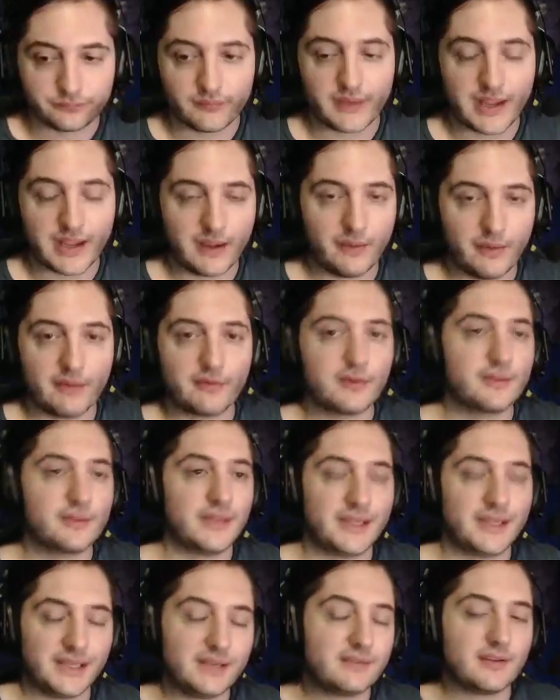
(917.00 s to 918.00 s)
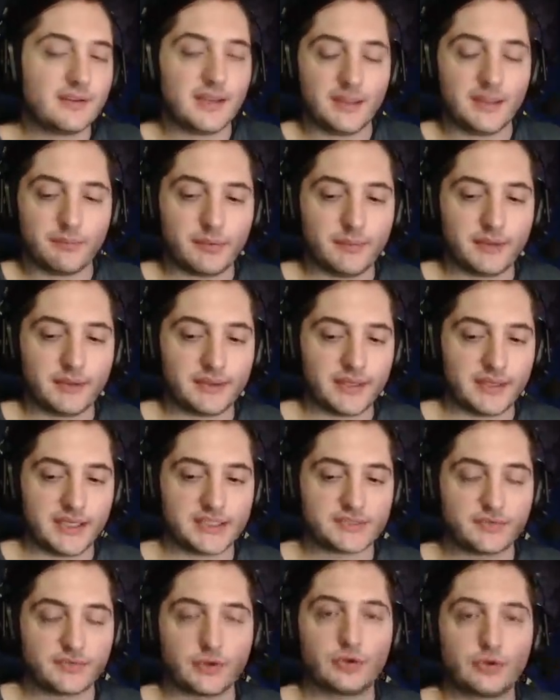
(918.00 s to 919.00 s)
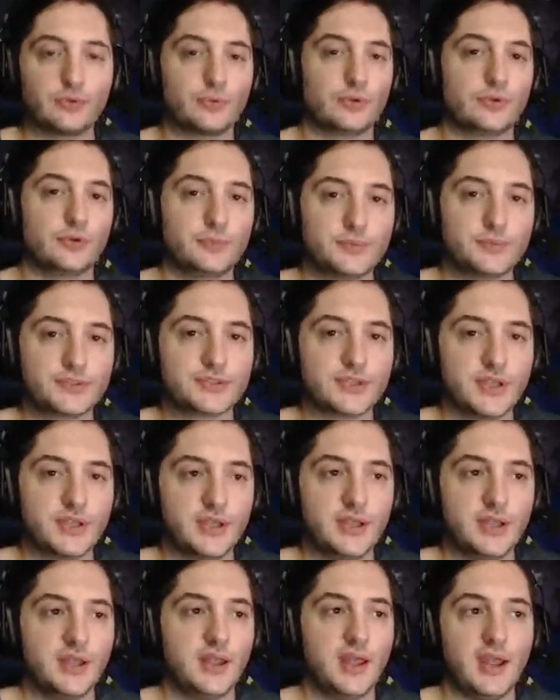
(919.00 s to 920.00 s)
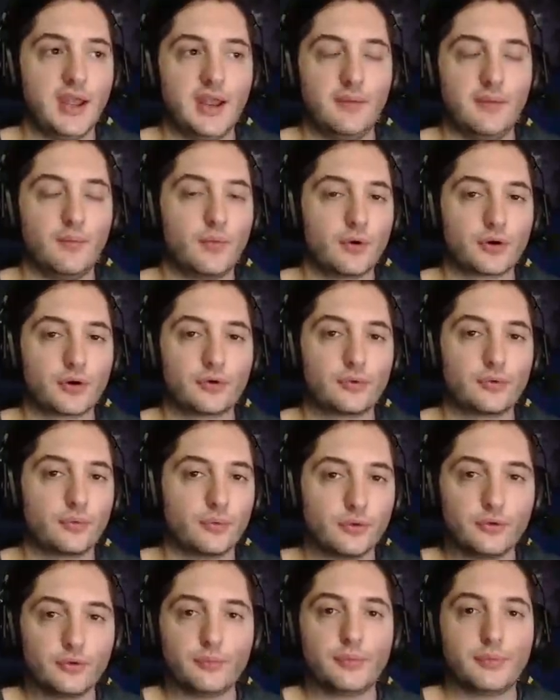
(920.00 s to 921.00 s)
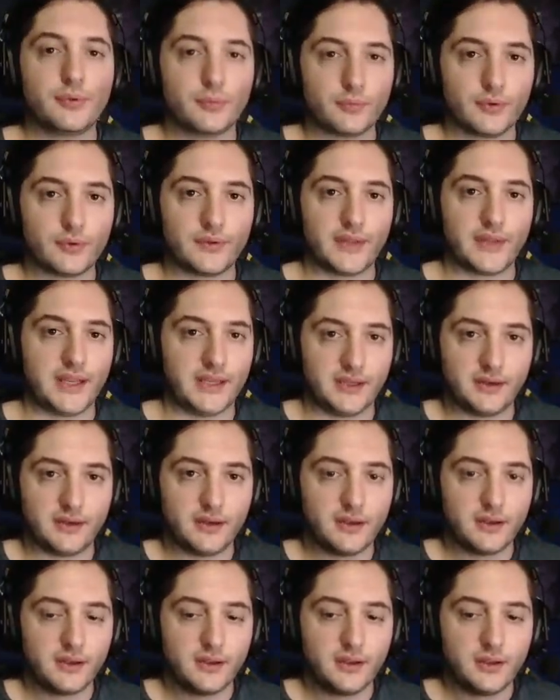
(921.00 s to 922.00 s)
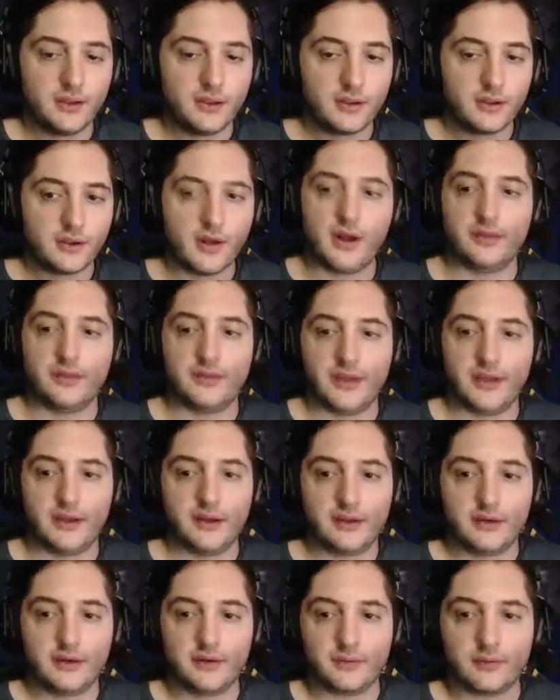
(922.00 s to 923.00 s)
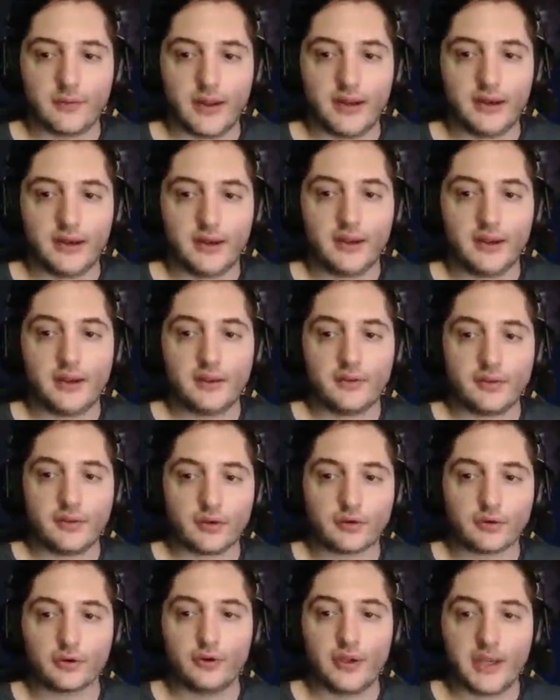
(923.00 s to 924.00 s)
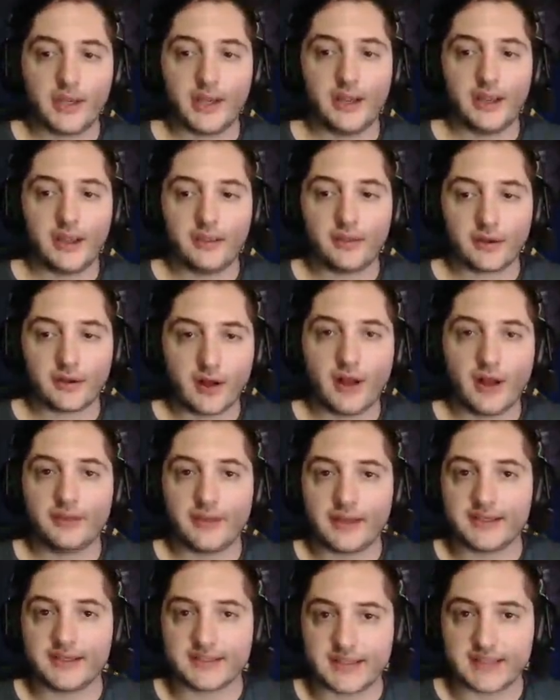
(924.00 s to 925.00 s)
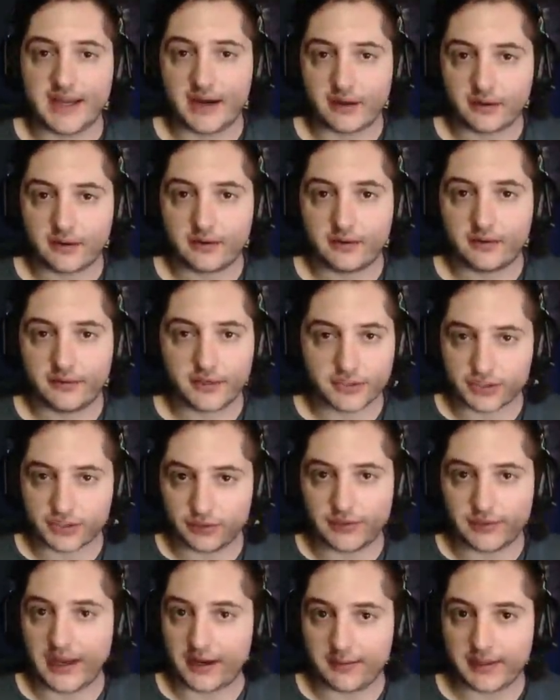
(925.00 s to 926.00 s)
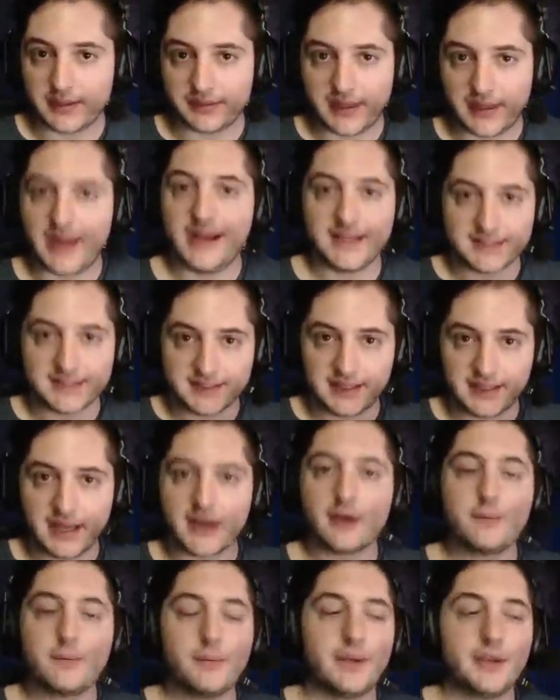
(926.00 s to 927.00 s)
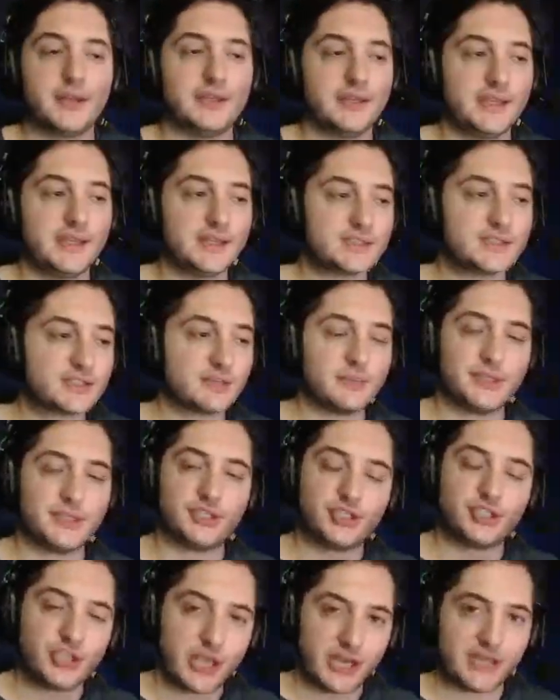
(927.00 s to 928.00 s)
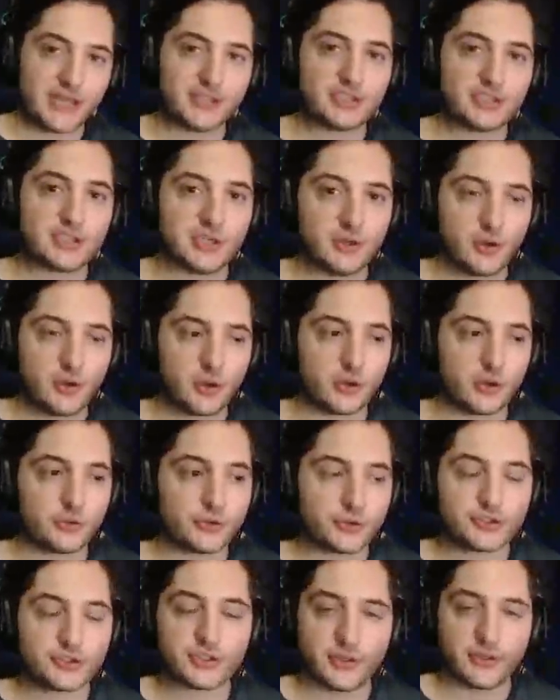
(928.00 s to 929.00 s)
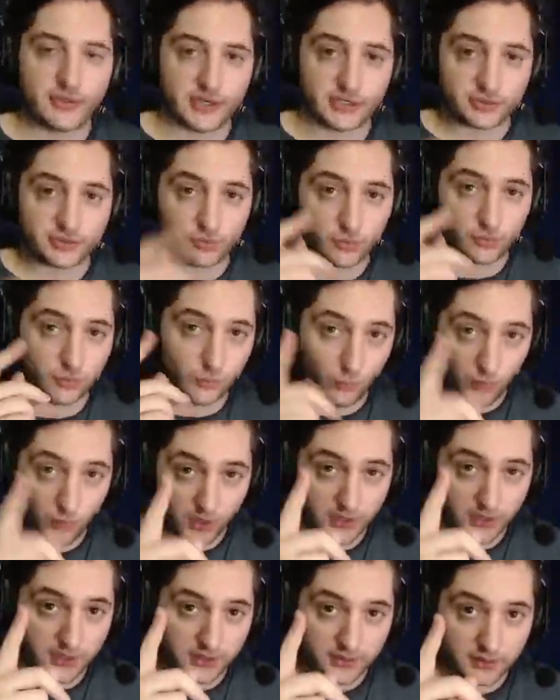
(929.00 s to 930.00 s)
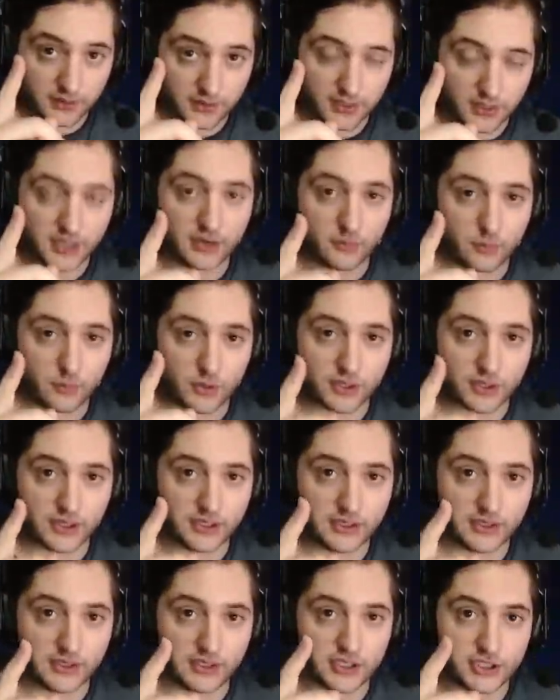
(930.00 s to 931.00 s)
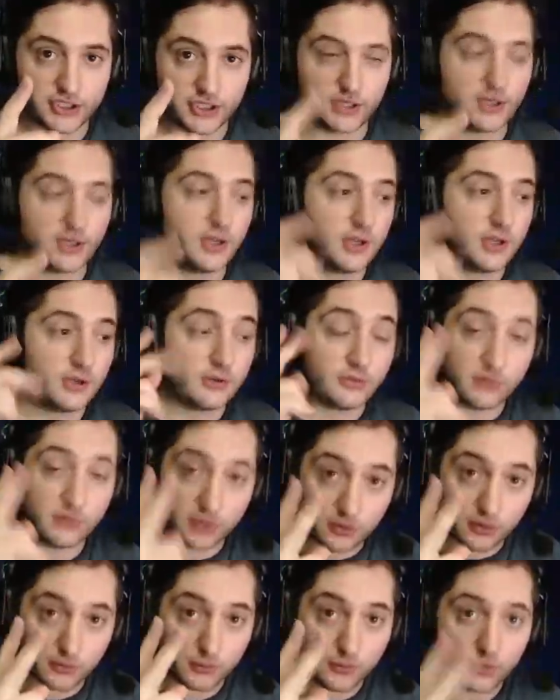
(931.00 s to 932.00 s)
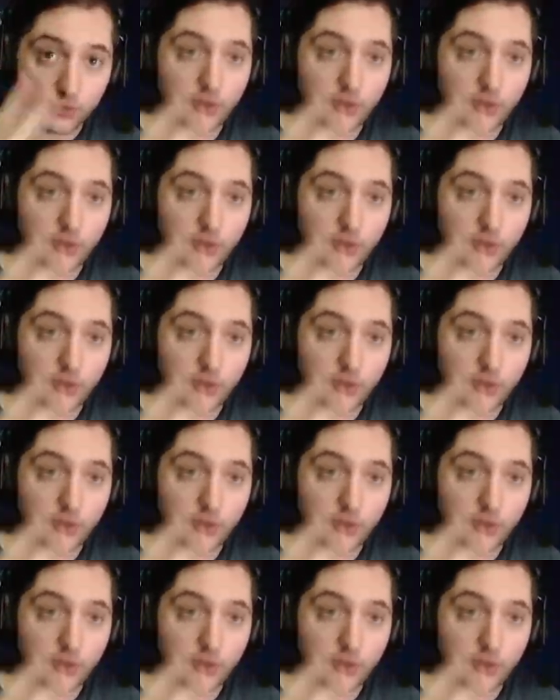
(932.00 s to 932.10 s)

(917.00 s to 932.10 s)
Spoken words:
However, they need to implement things for groups and more group related content, right? The content is there. There's no doubt about that. It's there, but it needs to be changed and altered so that it's one, in a working condition. Two,